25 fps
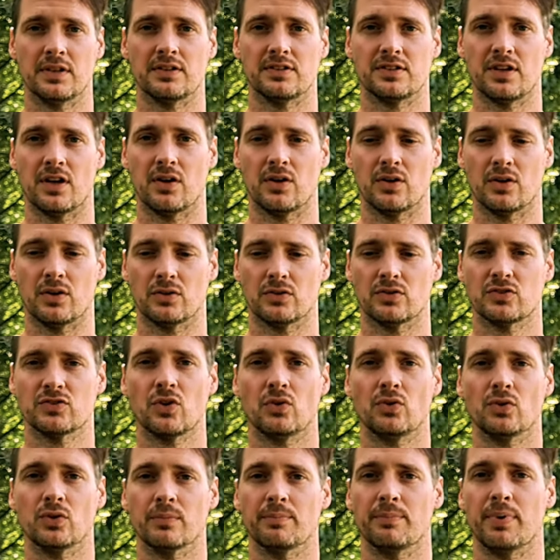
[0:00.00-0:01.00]
It's our
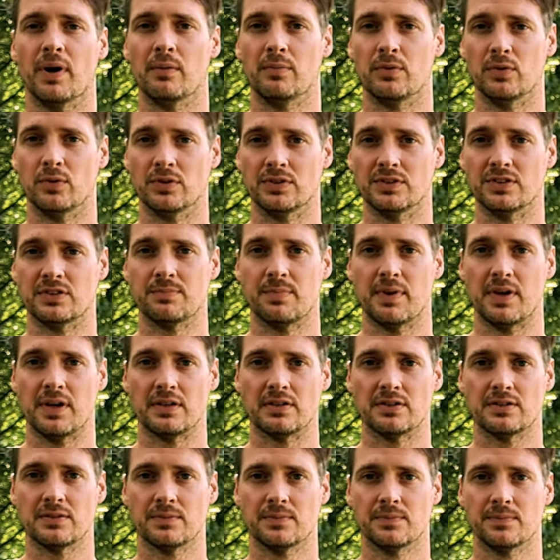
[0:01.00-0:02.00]
solar bubble in
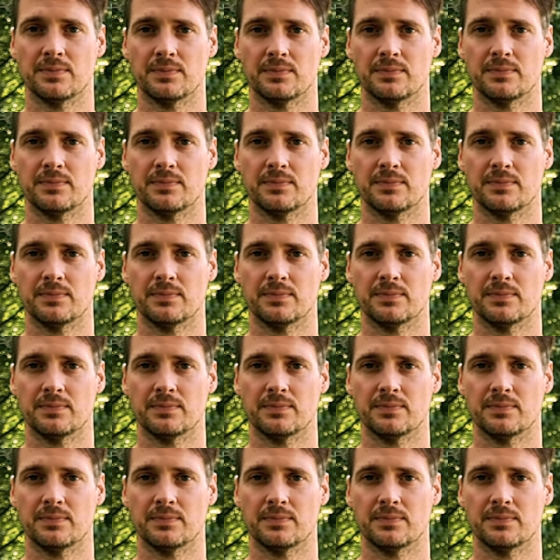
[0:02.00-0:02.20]
space.